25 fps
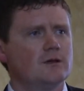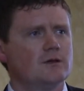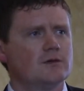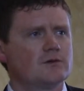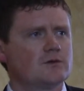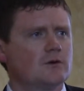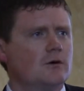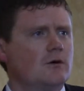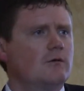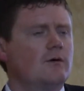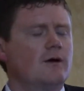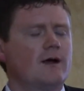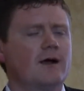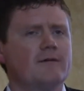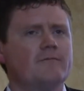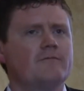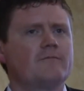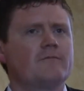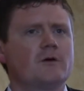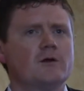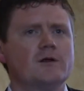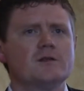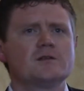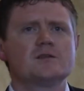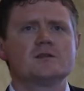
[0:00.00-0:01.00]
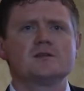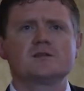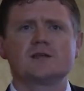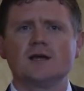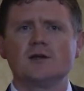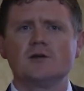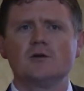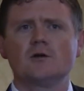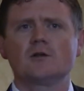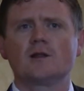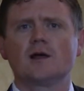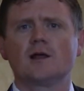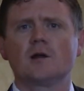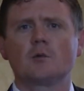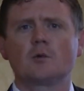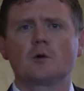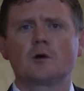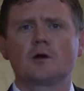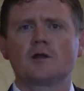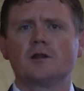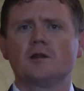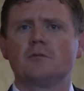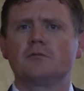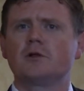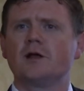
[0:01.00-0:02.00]
So, for instance, I do a lot of
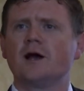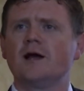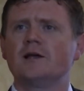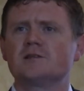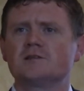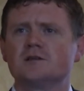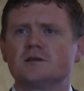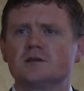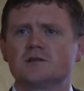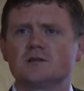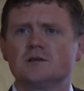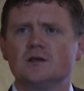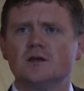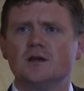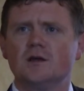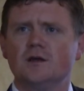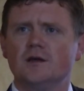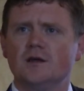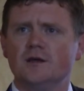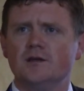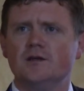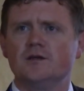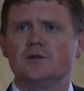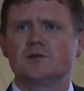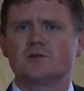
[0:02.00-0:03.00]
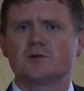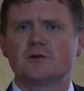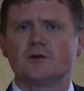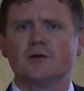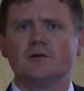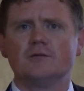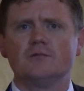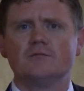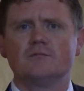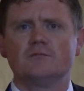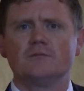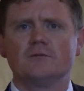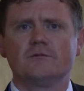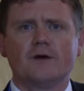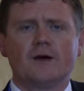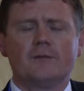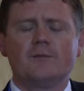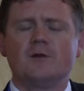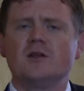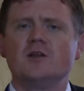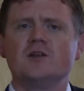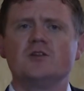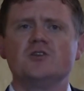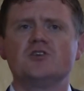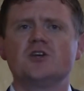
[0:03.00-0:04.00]
work in the plastics industry. If
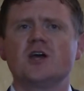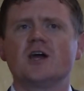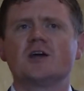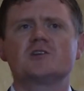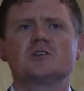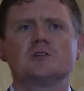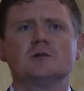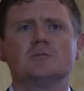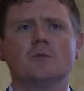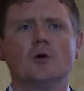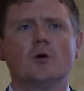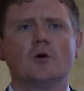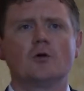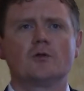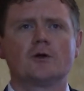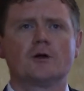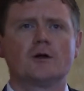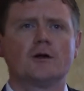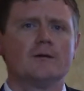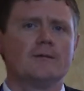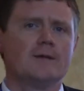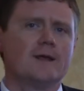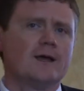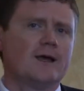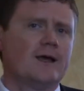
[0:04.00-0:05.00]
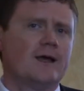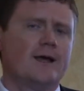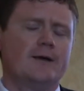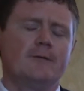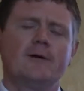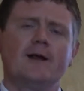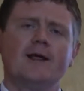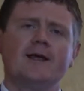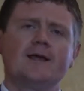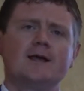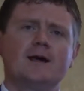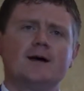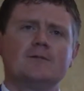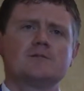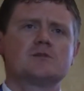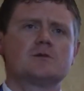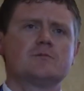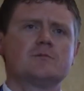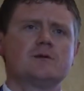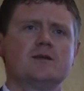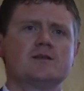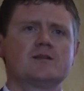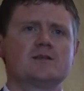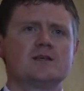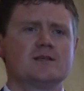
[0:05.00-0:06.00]
I'm an injection molder and Ray comes
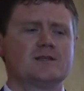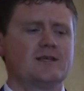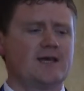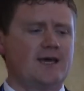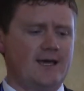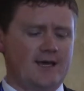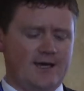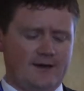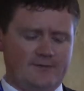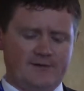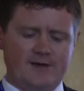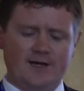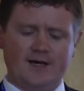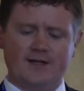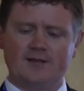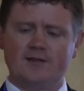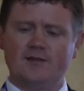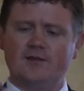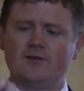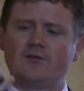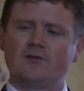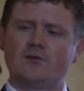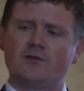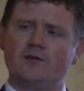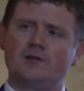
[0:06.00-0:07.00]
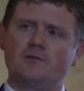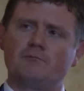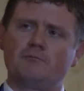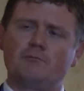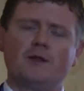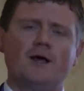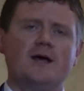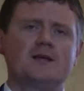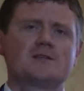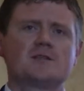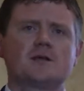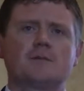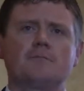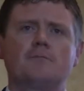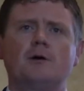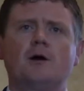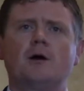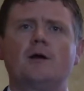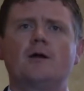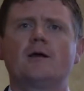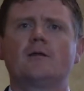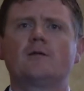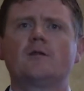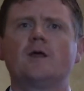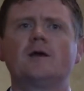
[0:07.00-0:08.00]
to me and says, hey, I've got this plastic
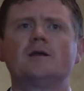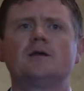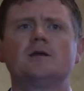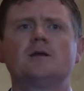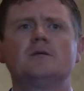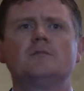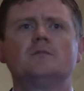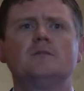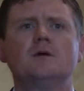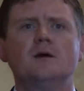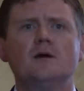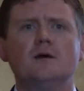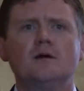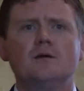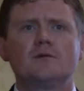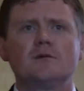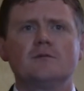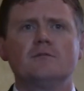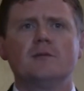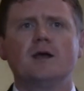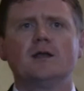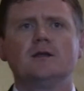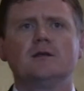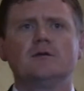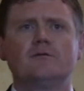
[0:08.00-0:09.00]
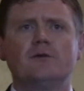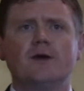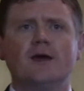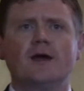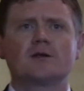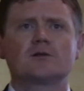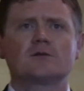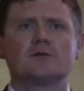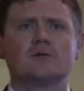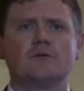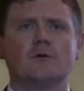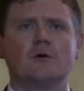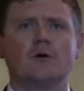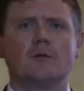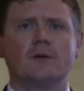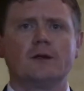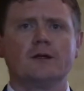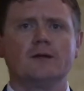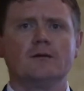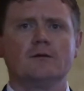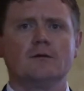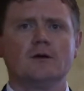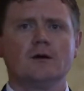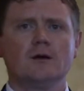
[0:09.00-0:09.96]
part I'd like you to manufacture for me.